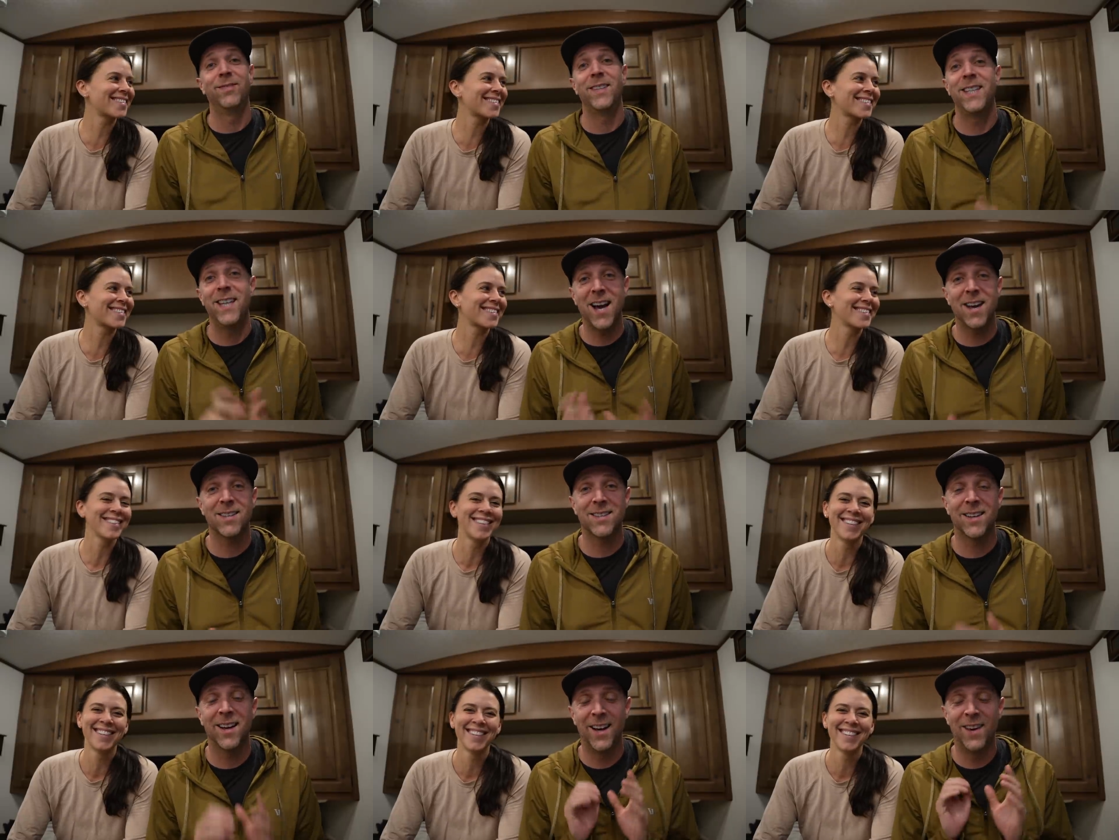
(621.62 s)

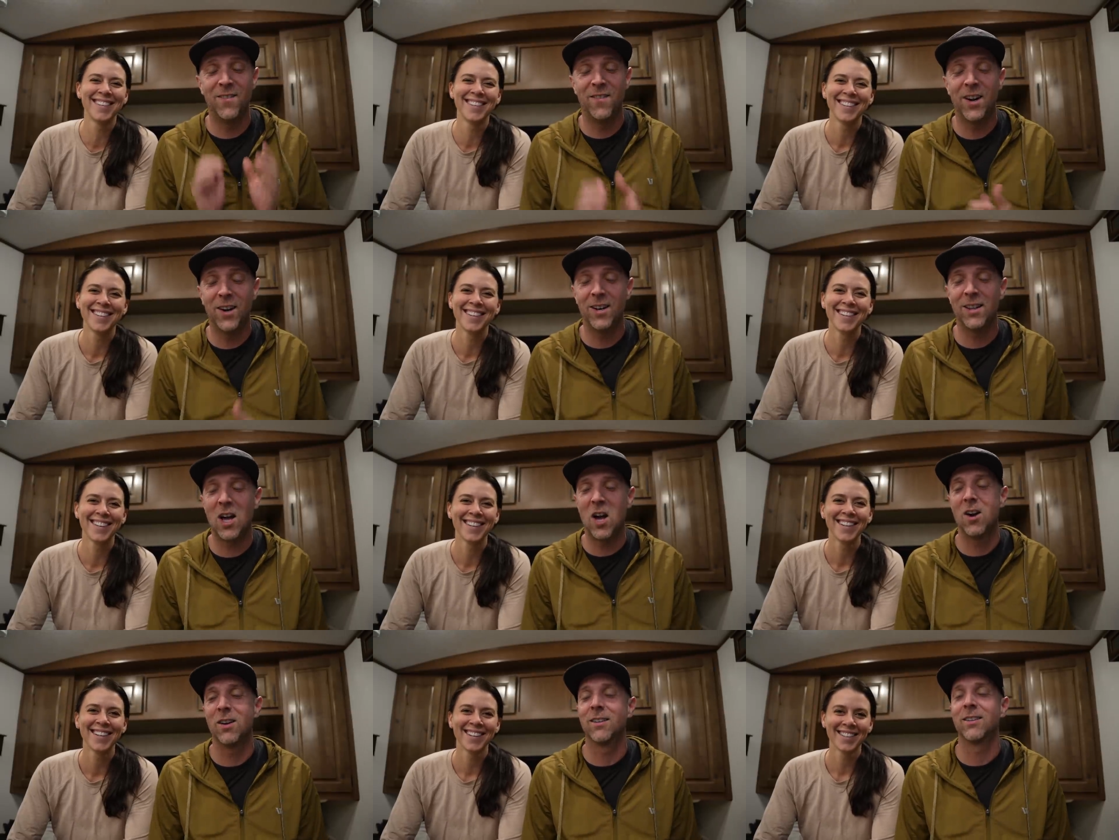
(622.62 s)
Speaker 1: Yes, a very
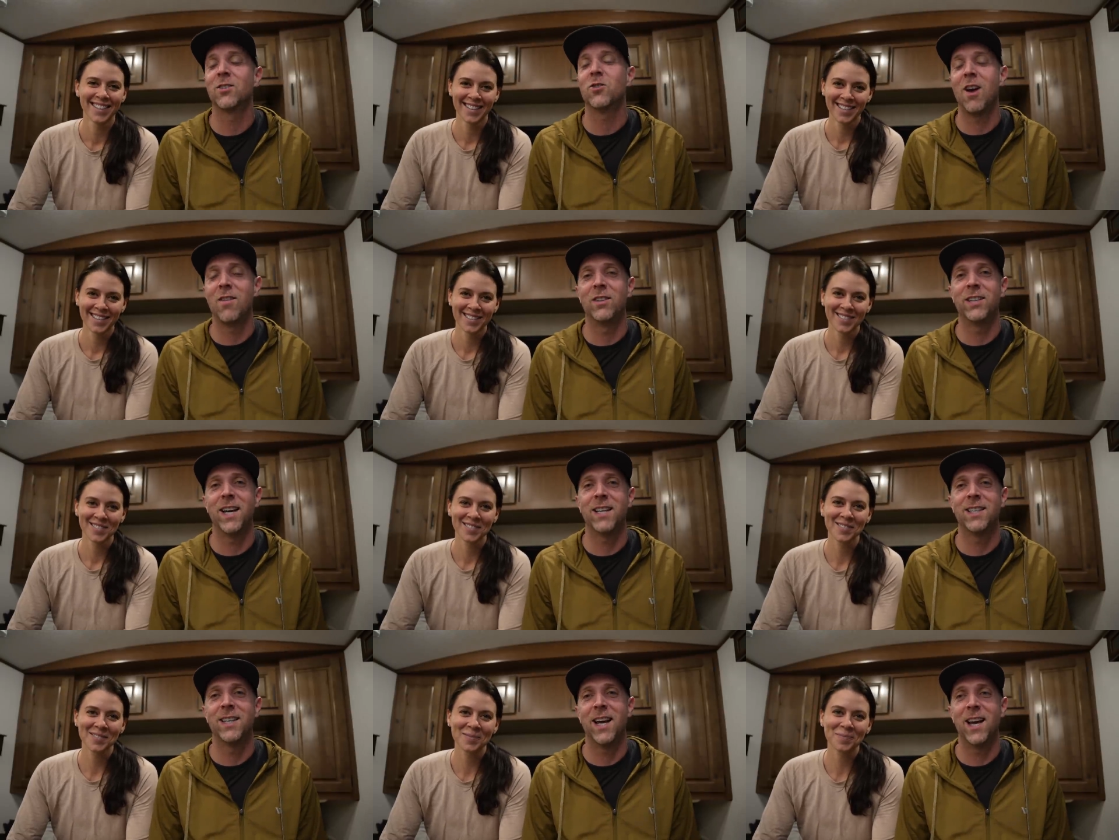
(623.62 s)
long travel day
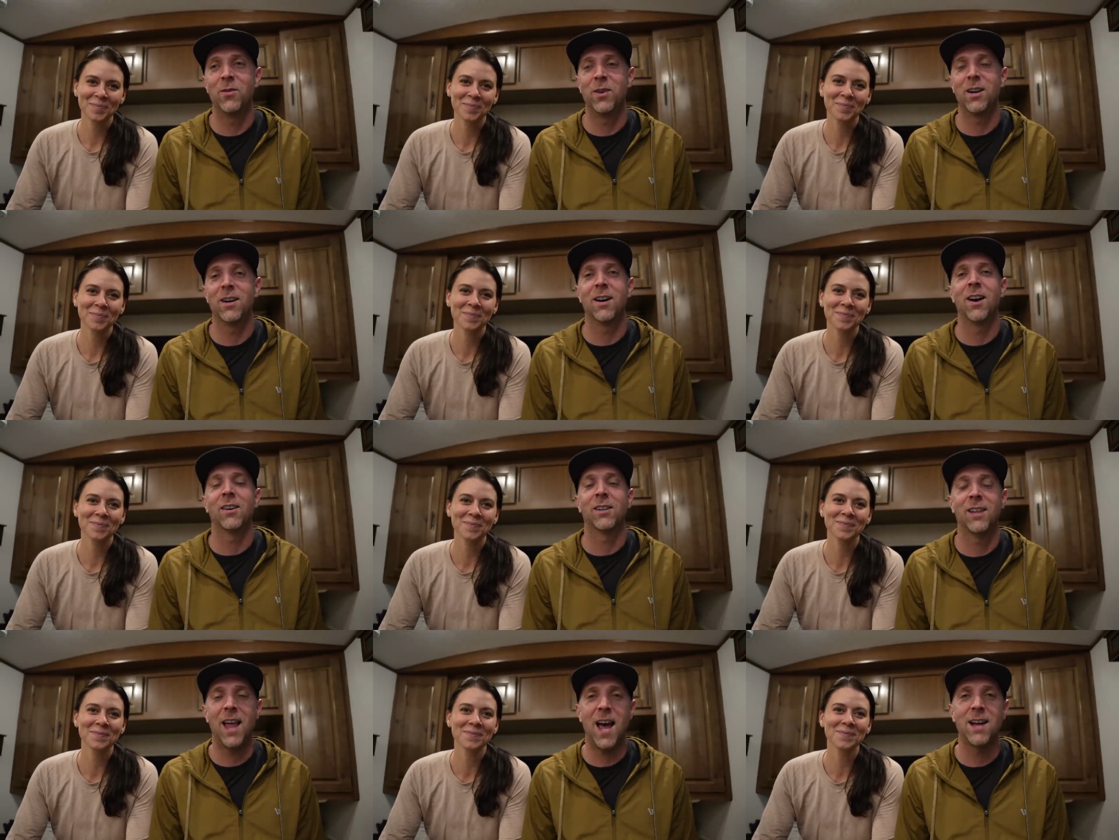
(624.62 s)
today. We are,
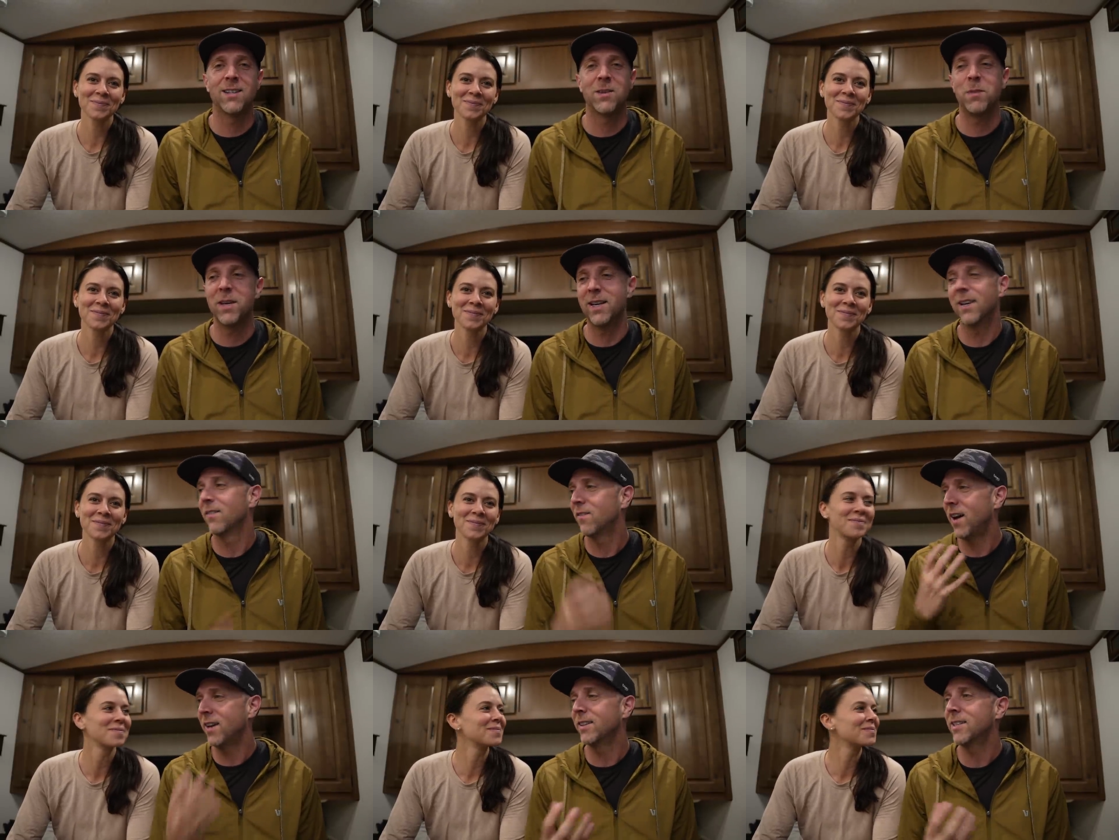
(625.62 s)
glad to be
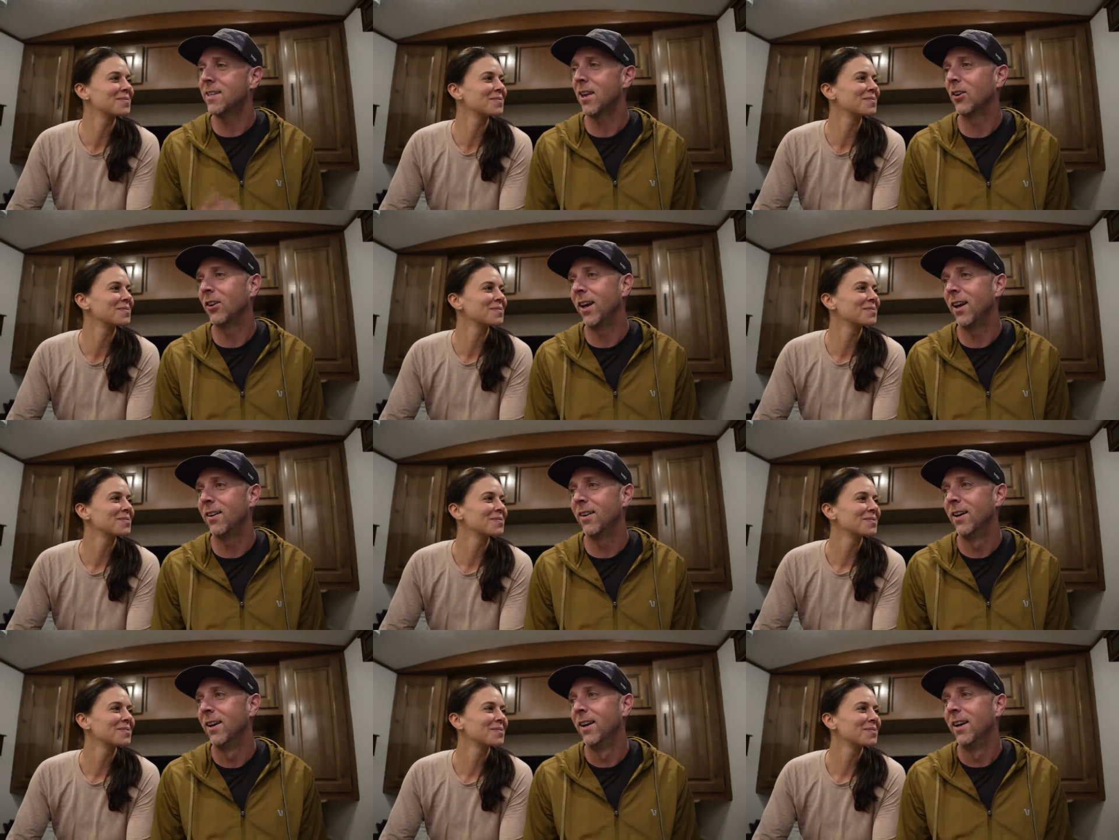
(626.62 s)
finally settled in
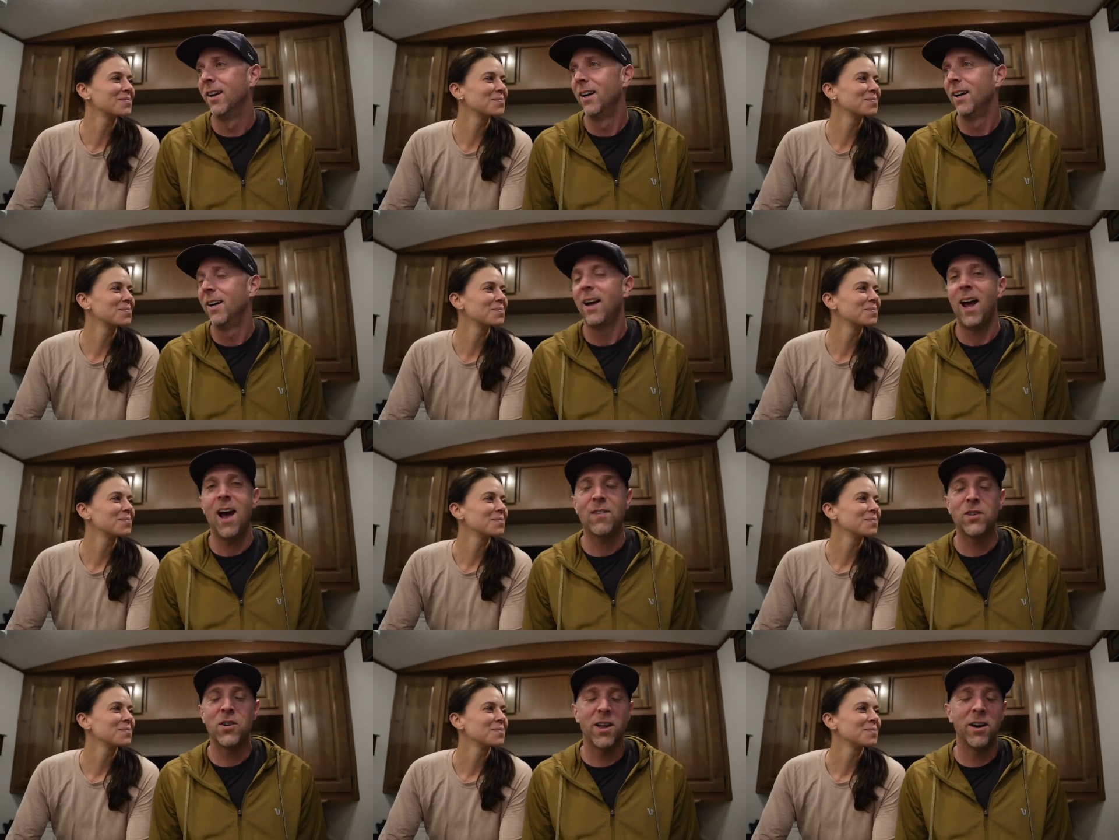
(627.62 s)

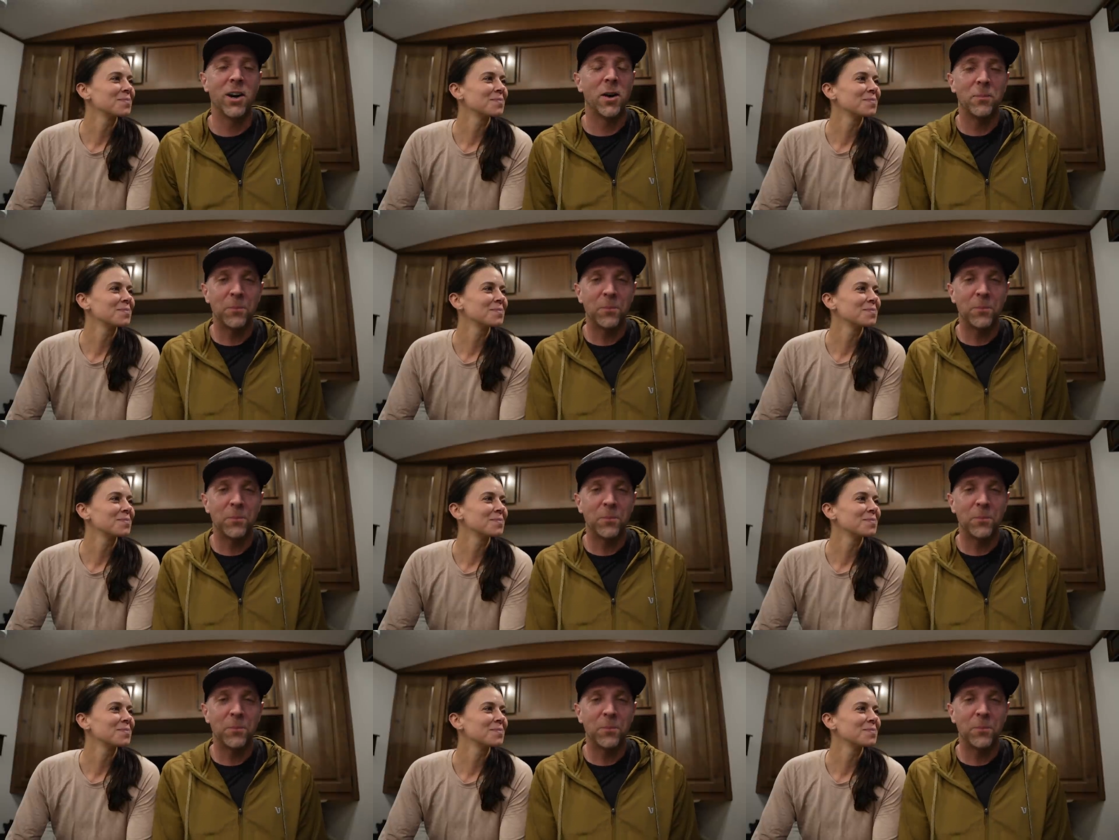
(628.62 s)
after dinner.